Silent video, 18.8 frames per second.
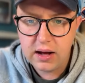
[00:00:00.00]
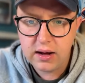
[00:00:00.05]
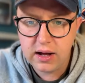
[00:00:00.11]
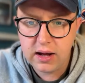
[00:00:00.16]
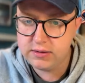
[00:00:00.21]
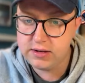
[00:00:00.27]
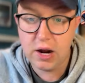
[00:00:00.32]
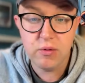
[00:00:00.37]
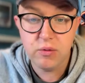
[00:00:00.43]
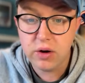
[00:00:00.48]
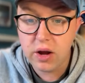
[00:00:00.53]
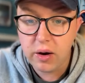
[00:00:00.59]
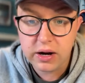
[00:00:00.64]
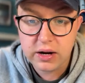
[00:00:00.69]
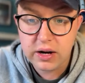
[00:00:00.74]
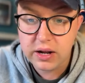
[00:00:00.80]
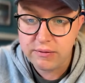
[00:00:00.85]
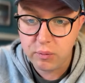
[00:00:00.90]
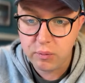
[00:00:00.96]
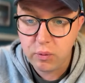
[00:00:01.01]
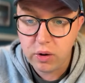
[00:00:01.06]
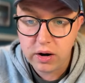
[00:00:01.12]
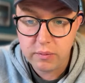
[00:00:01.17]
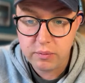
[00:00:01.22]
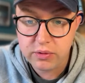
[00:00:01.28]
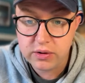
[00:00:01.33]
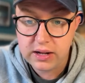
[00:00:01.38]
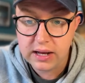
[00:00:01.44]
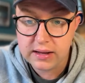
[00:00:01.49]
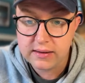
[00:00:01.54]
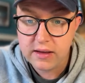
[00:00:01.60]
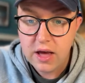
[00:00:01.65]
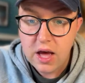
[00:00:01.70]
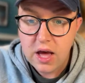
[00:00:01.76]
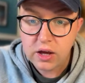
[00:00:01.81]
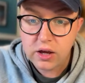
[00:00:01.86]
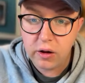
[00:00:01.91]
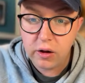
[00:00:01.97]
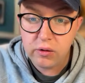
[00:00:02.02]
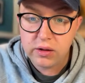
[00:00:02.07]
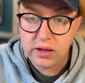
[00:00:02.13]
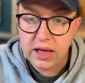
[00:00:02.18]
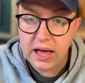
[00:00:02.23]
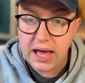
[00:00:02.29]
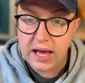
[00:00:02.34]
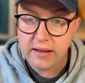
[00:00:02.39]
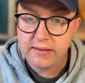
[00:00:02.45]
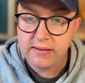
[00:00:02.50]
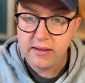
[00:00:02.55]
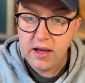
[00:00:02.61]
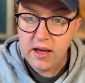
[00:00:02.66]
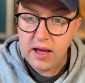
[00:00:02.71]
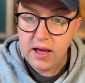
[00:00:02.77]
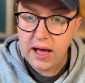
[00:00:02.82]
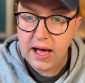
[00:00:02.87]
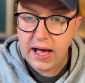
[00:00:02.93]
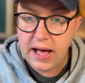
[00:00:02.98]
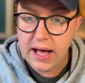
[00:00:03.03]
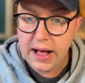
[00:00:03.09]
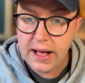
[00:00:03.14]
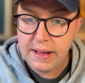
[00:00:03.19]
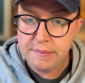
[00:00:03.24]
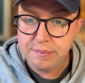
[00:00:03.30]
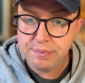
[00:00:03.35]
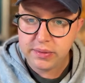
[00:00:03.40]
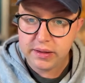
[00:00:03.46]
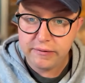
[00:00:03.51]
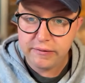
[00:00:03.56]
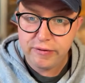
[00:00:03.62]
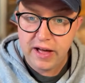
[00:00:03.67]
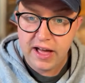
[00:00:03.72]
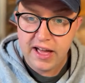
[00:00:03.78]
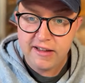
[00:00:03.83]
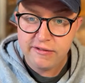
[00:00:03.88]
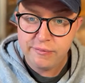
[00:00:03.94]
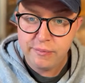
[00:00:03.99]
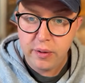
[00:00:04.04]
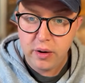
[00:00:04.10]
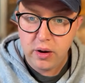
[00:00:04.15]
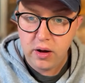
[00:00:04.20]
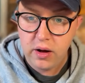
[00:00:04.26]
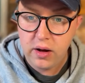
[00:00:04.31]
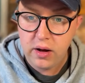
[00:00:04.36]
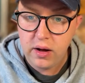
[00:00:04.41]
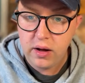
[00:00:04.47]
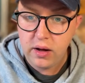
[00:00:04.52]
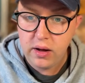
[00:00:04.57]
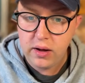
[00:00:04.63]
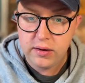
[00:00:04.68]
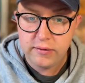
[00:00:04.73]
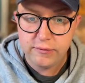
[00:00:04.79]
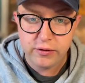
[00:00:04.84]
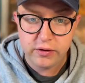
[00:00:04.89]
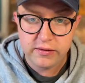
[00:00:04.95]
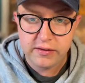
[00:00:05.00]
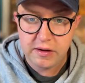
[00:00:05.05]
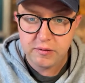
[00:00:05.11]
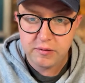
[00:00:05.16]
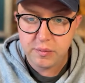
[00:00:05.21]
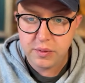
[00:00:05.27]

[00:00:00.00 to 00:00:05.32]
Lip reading: I don't know. I don't even want to predict. Goal kicks, 5.47